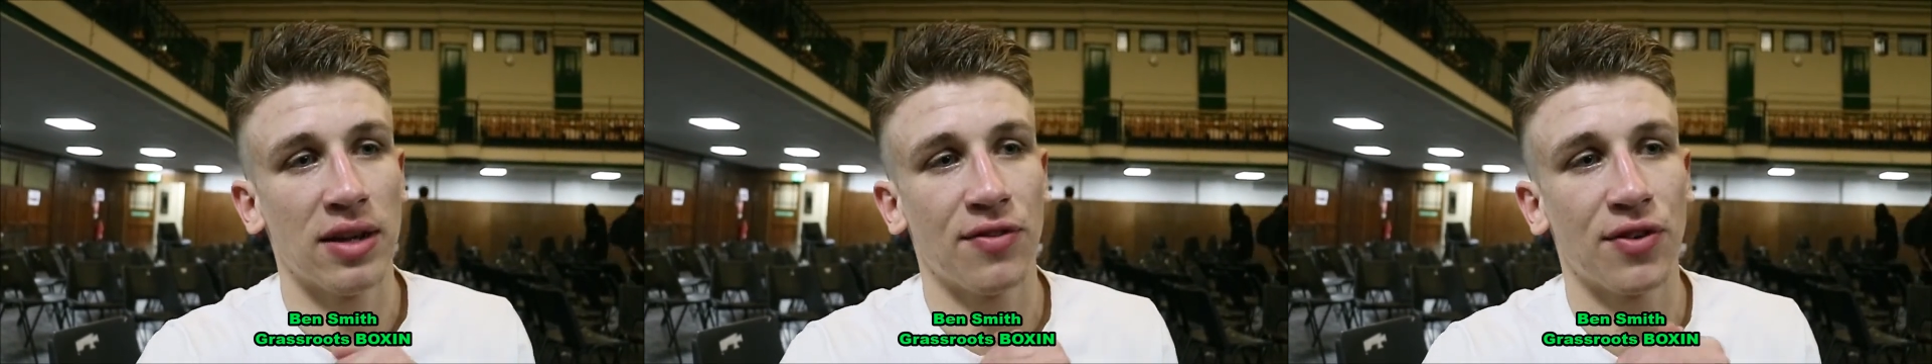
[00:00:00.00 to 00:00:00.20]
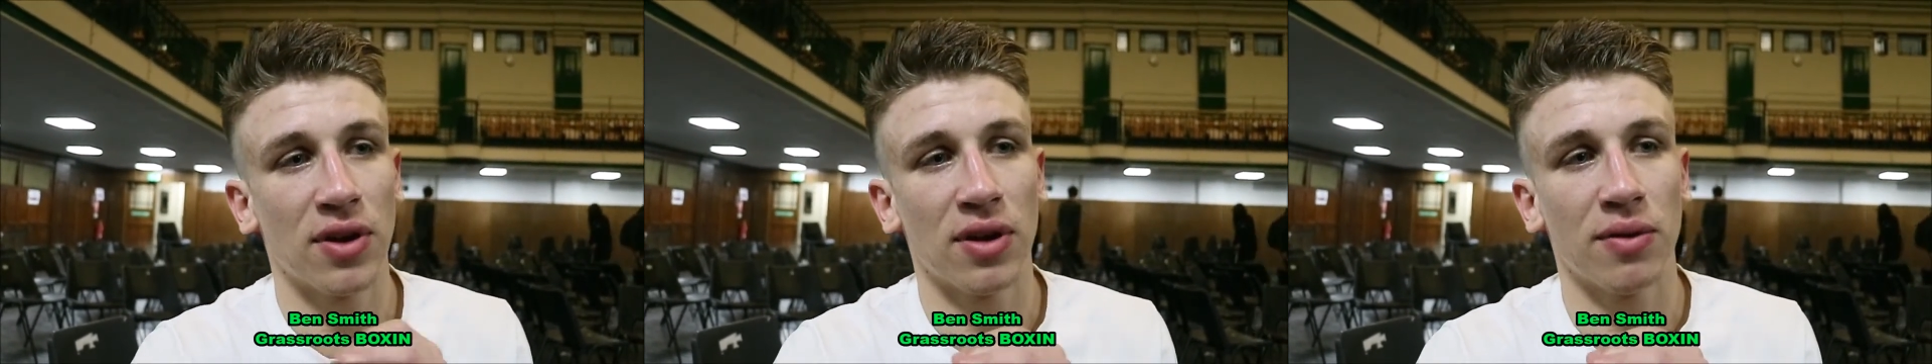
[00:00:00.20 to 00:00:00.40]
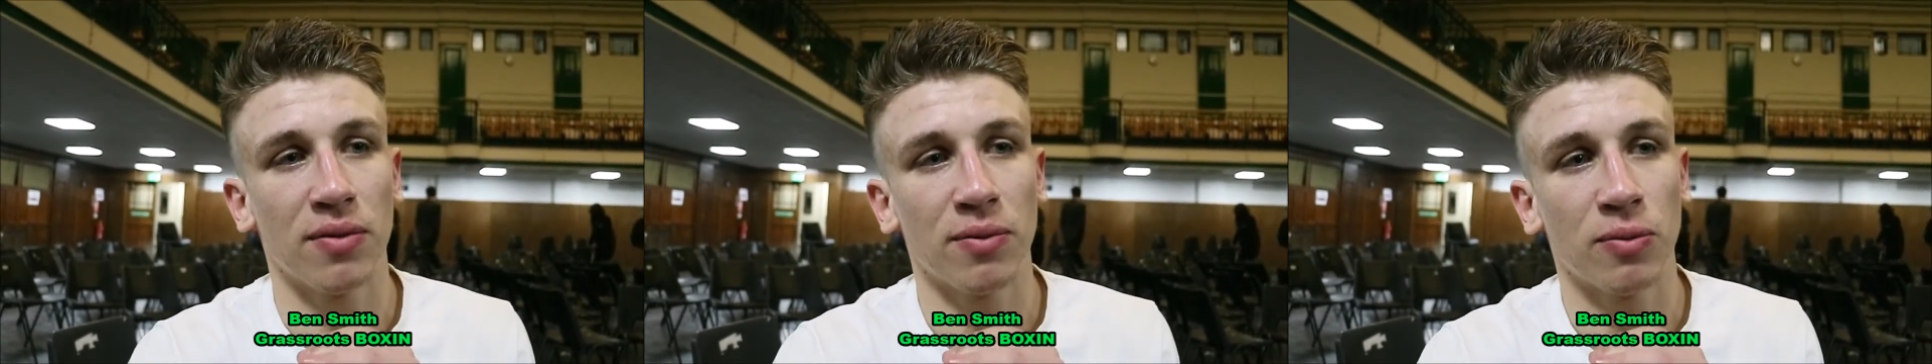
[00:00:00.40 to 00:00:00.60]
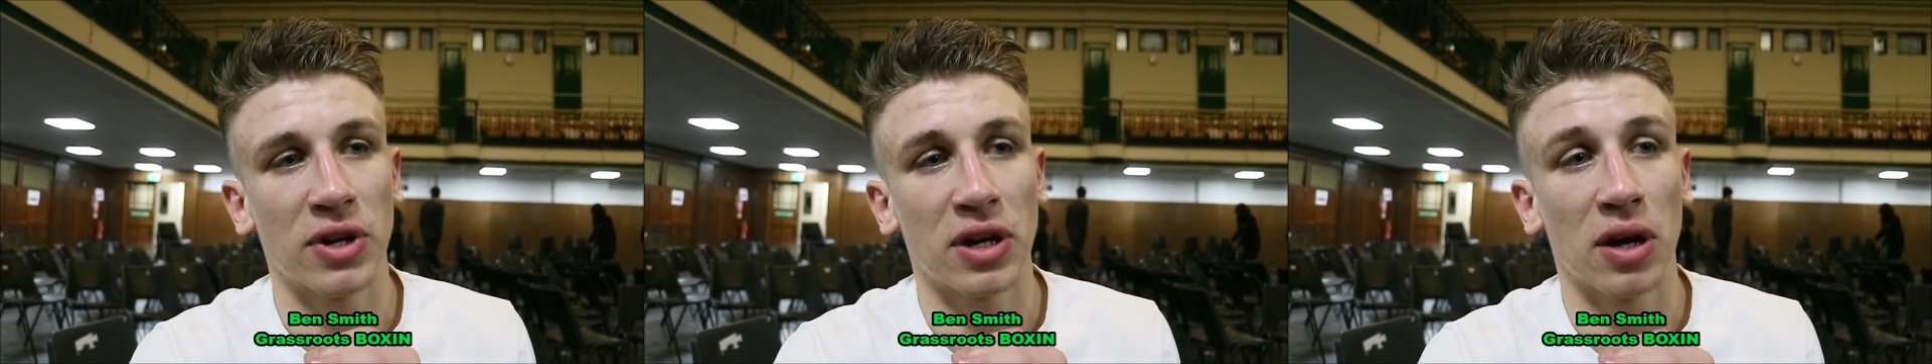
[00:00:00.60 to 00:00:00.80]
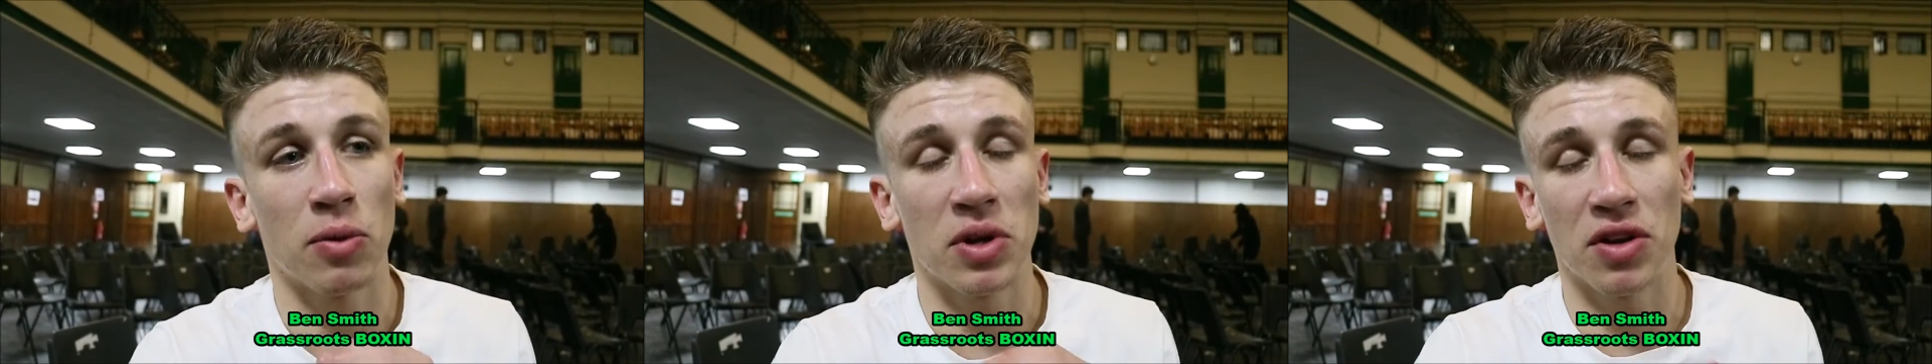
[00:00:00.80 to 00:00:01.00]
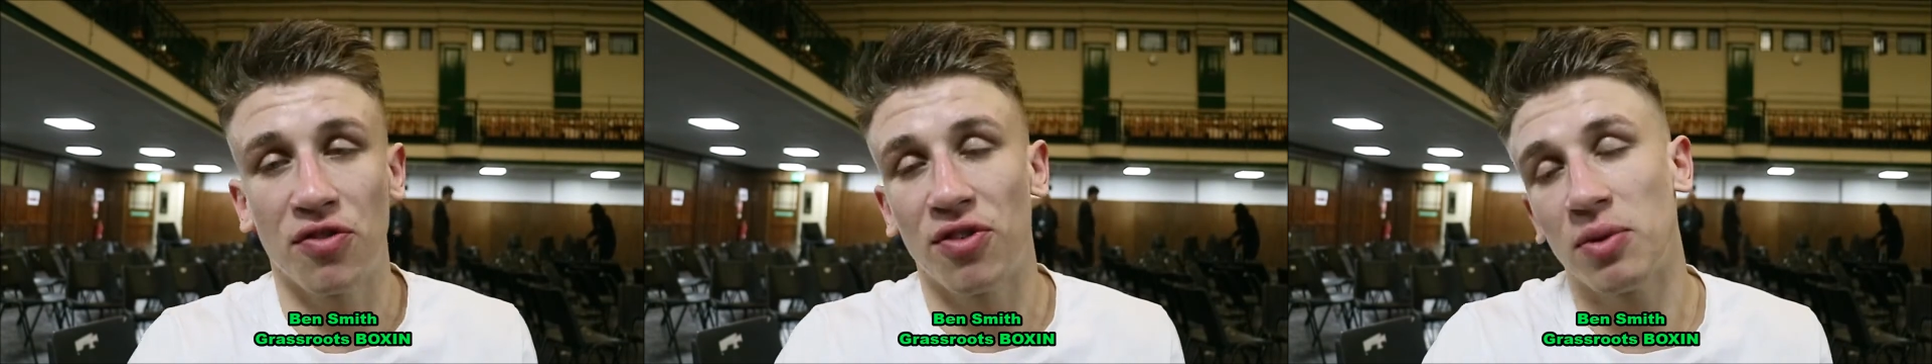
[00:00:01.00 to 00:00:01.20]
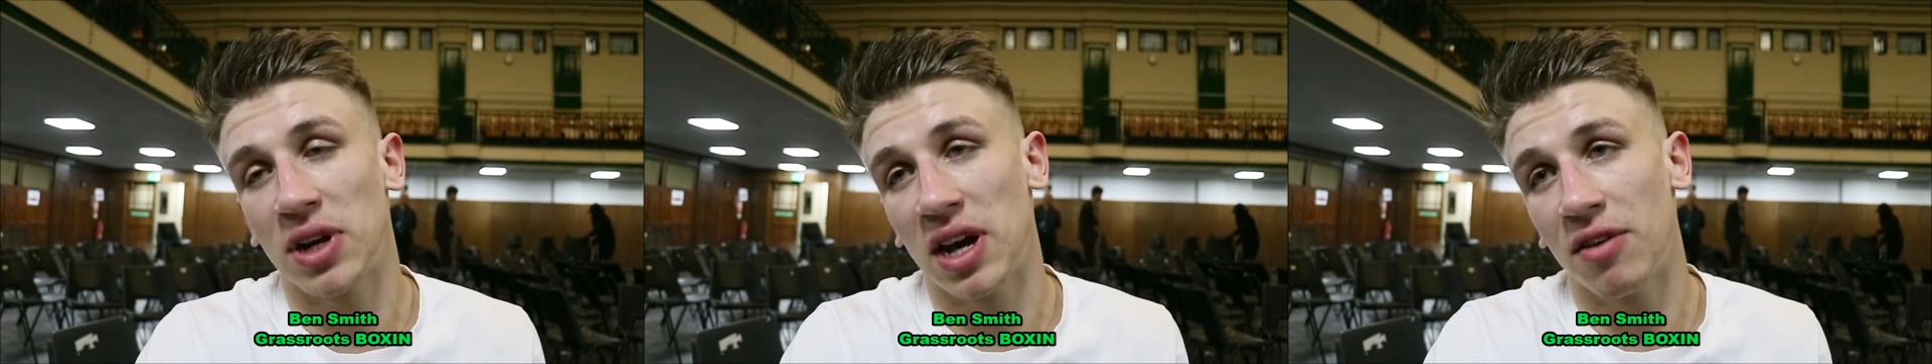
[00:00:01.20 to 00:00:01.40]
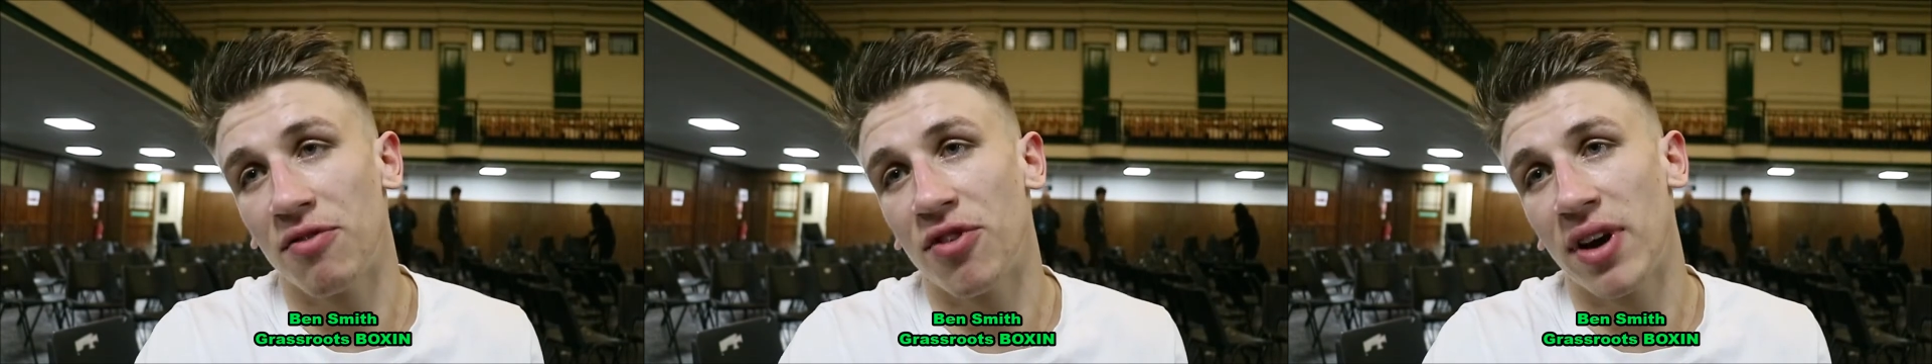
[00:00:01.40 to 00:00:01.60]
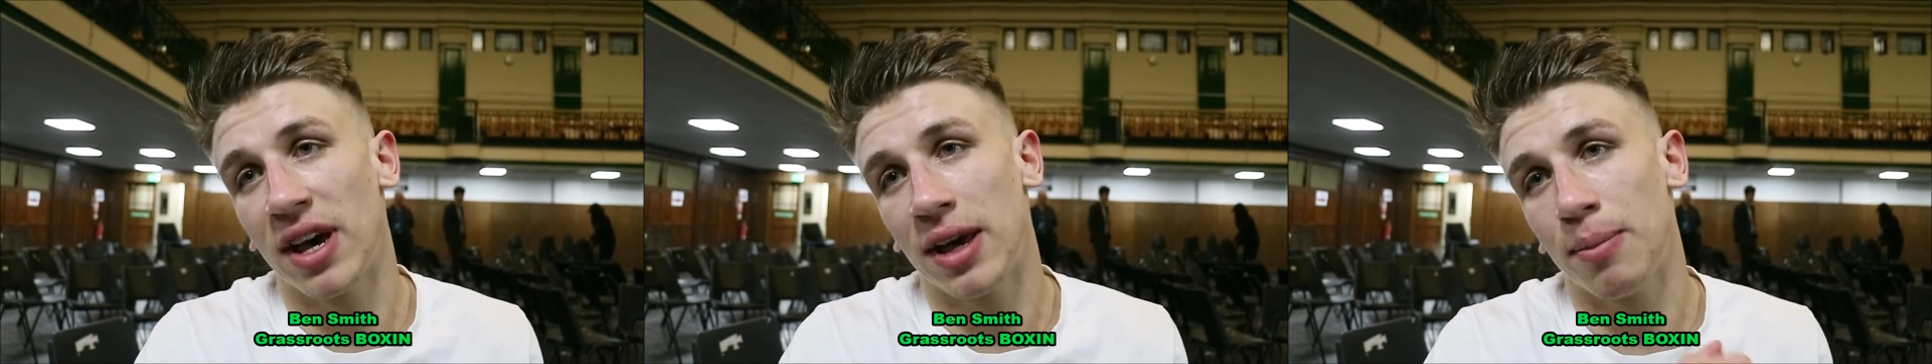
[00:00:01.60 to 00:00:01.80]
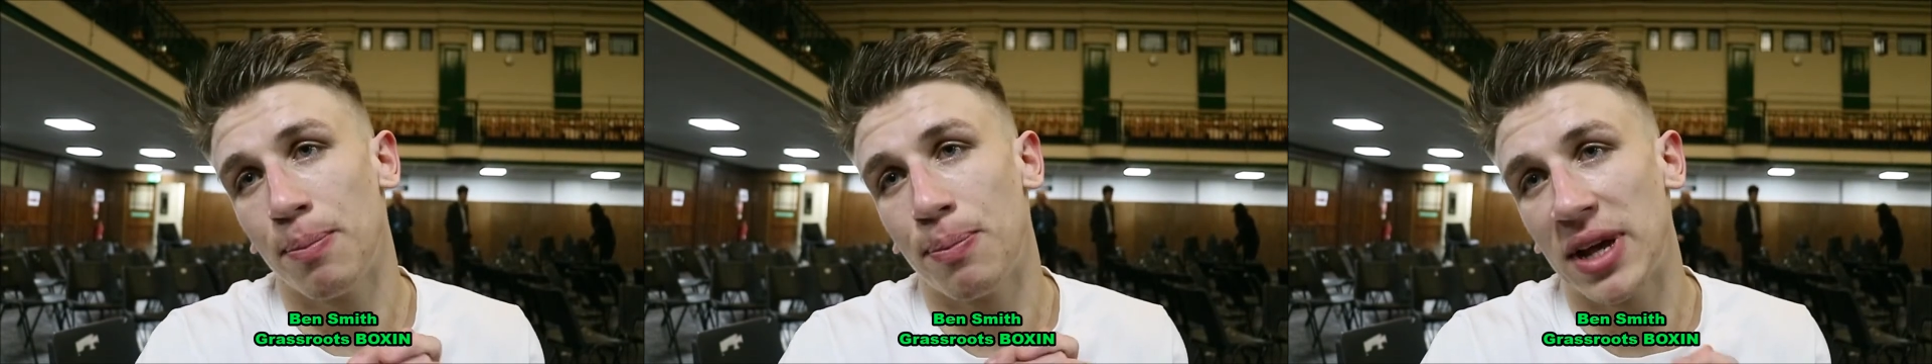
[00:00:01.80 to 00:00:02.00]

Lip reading: when I'm fighting,